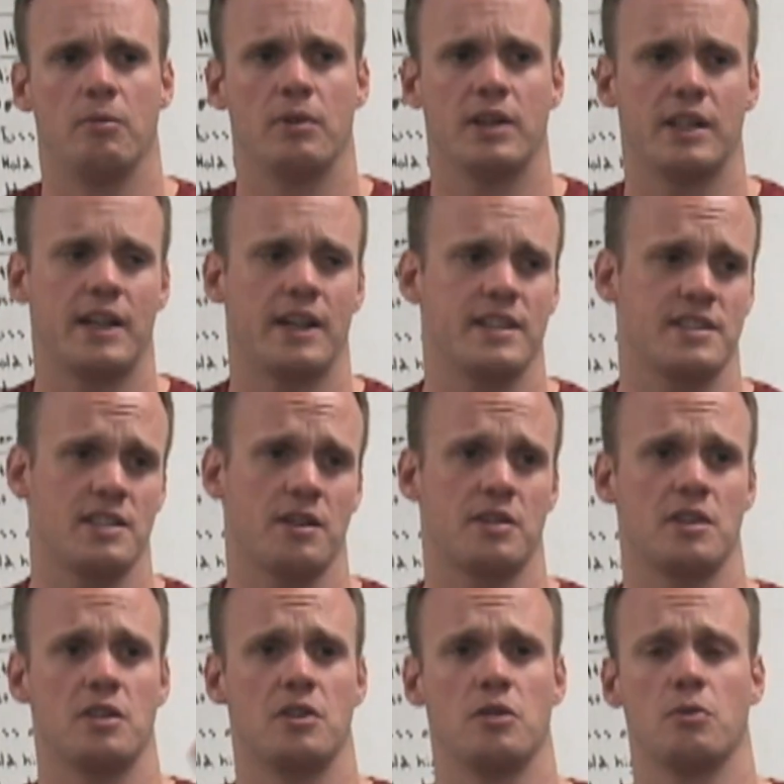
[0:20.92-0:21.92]
And that has
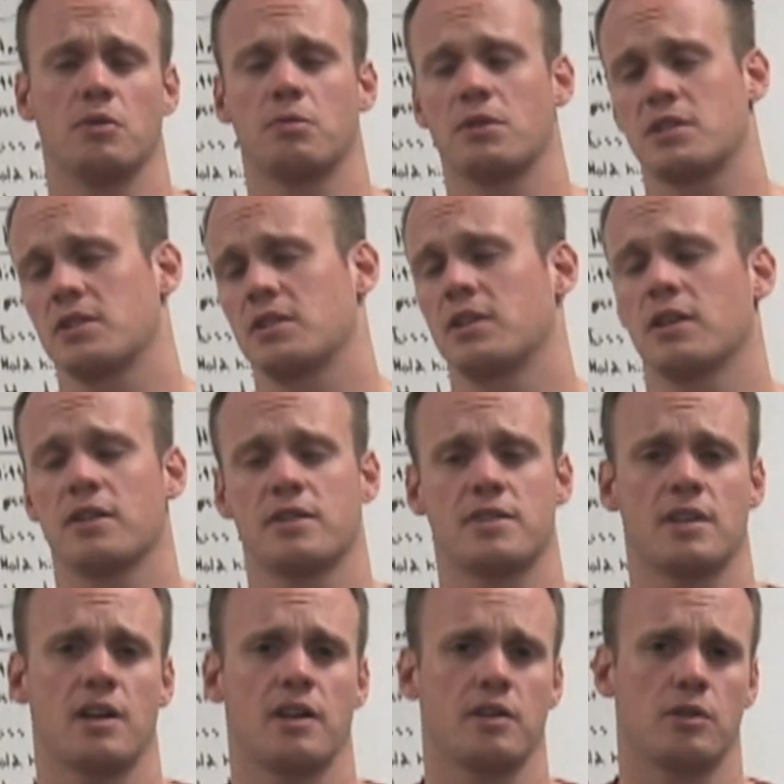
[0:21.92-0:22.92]
nothing to do with what's on the other
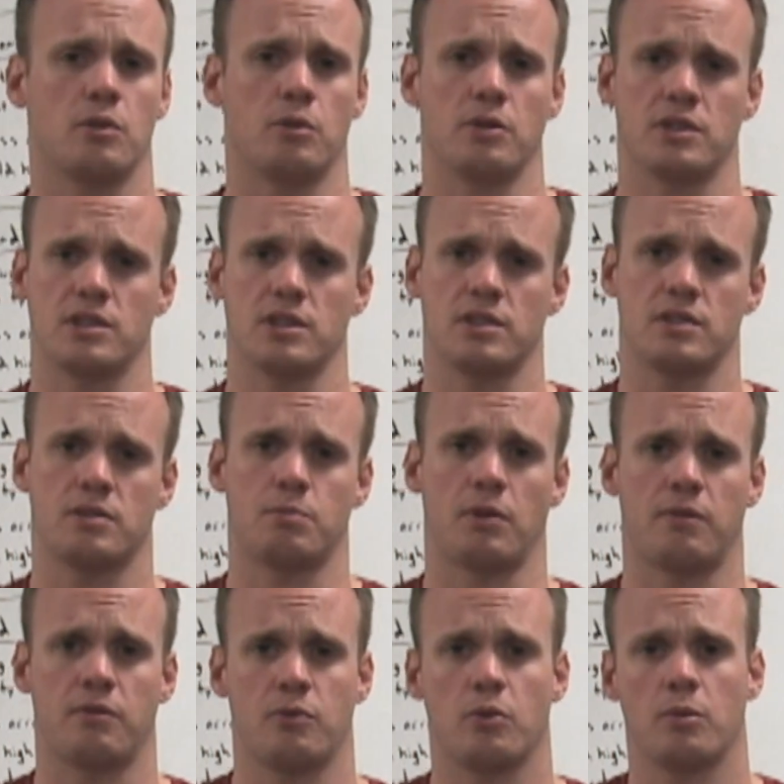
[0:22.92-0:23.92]
side of the court, just
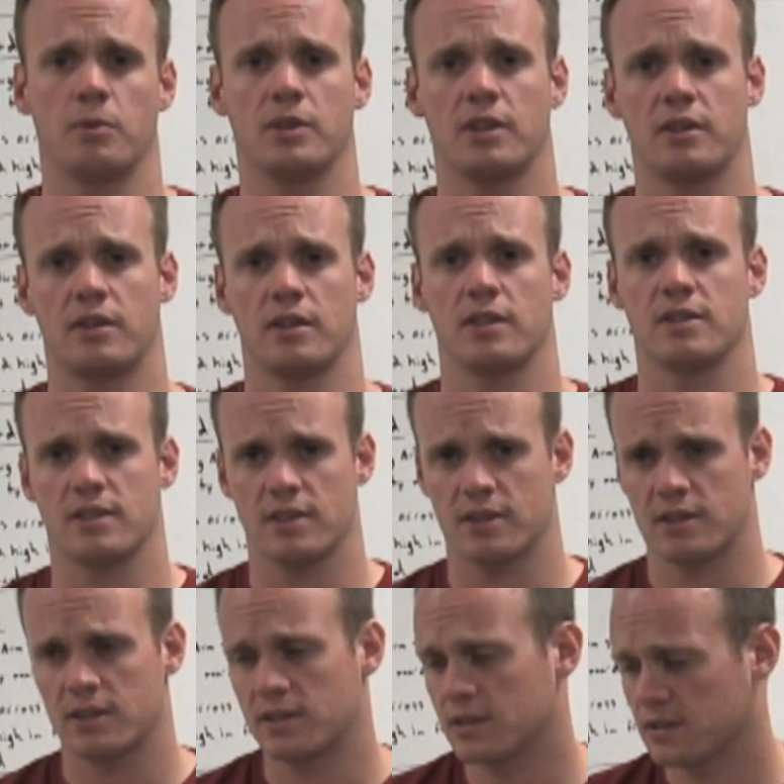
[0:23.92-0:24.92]
performing the things
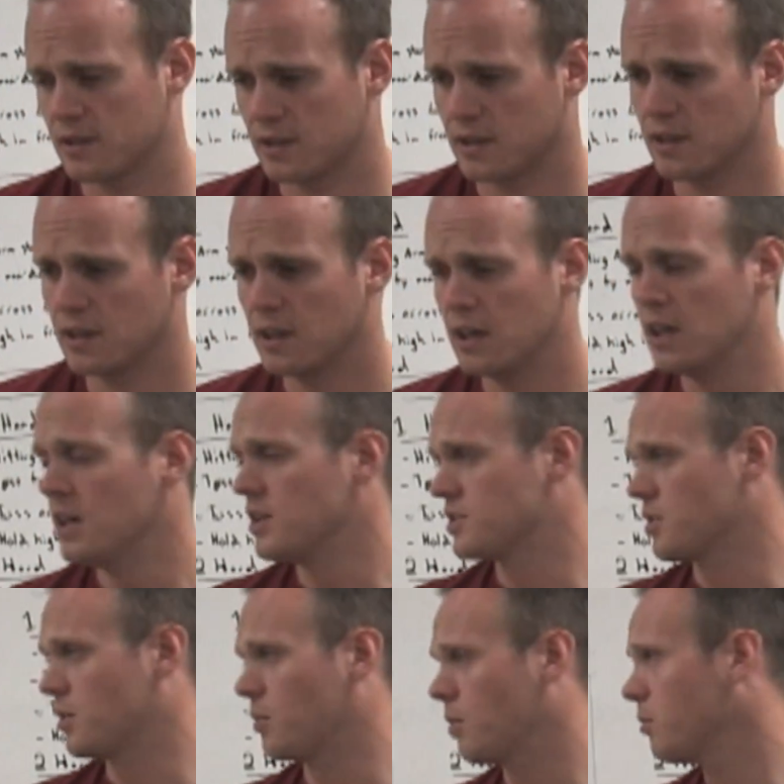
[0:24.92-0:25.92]
consistently.
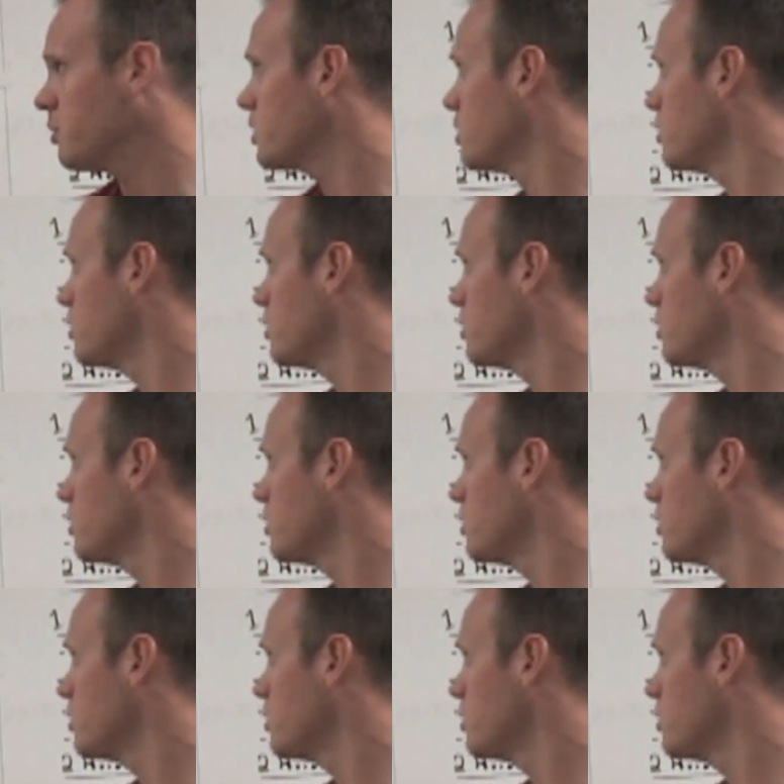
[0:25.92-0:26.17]
So what we're